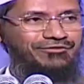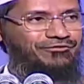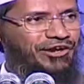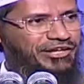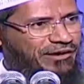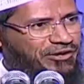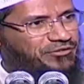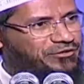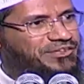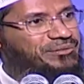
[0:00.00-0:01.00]
45
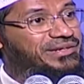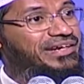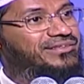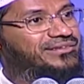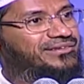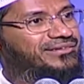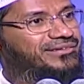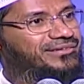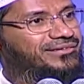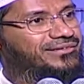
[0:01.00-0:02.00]
to 50 minutes
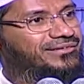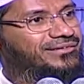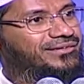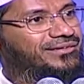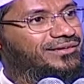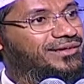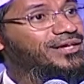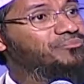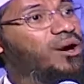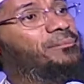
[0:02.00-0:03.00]

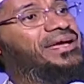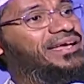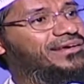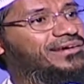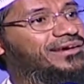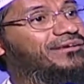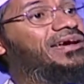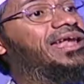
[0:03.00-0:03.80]
in Bombay,